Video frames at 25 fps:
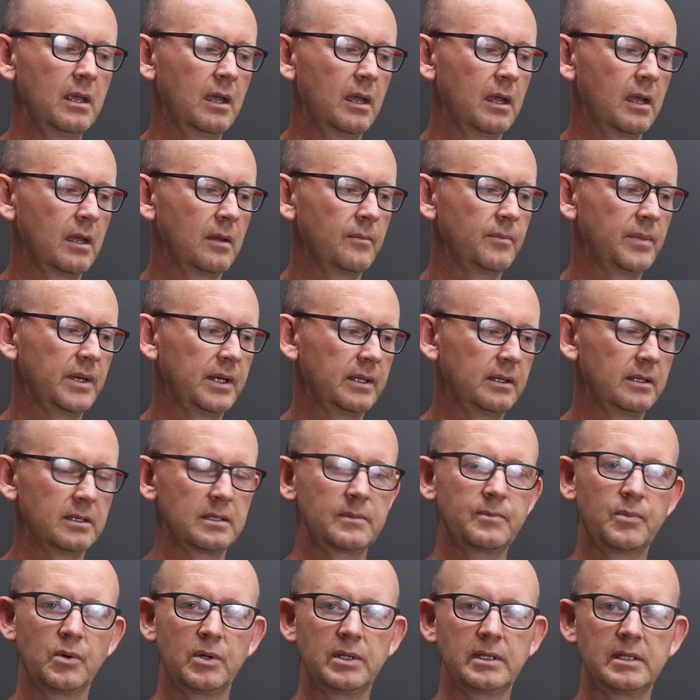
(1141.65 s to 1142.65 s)
But at
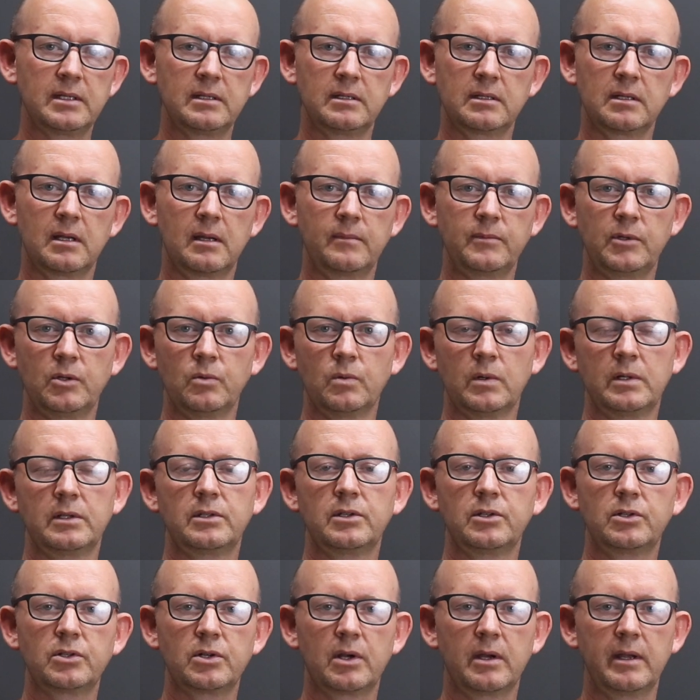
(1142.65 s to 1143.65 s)
this point in time, you want
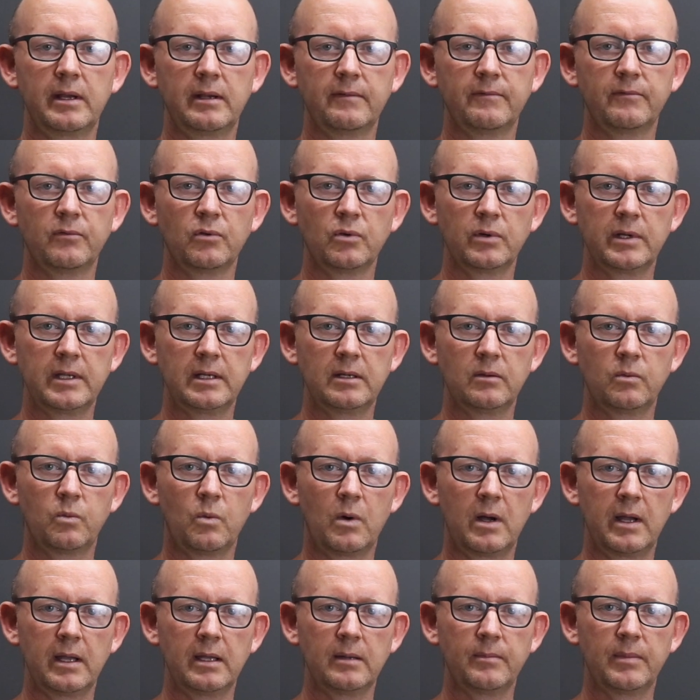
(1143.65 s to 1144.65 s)
to try and avoid
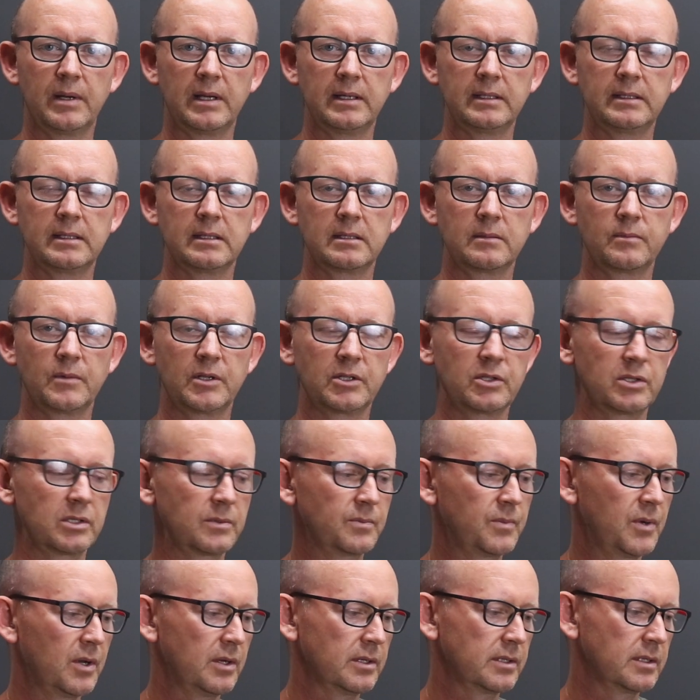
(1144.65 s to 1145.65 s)
wire bite as much as
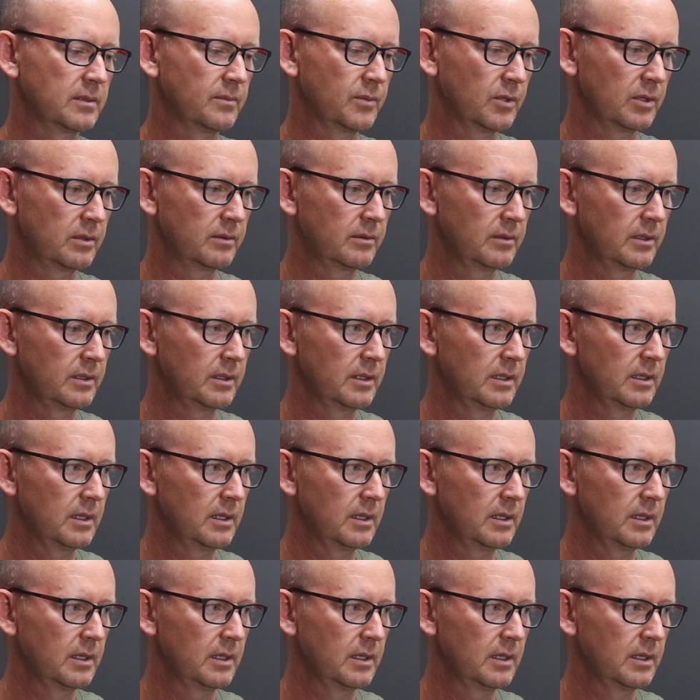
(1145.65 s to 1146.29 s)
possible.